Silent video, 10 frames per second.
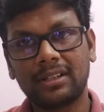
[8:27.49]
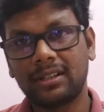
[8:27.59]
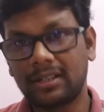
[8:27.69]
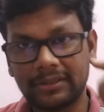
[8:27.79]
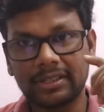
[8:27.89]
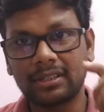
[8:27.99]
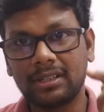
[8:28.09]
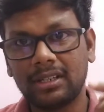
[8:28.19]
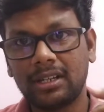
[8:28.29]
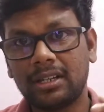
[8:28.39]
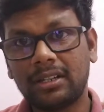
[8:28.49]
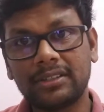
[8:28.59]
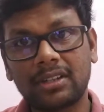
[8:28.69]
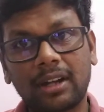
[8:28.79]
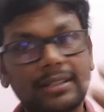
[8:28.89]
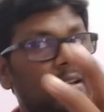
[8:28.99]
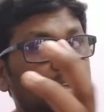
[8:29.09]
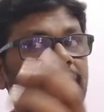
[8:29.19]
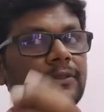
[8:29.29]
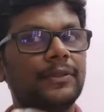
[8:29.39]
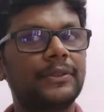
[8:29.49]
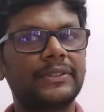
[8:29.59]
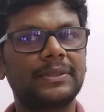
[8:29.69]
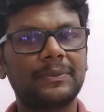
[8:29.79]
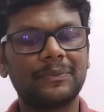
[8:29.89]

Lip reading: Listen, it is an attractive force,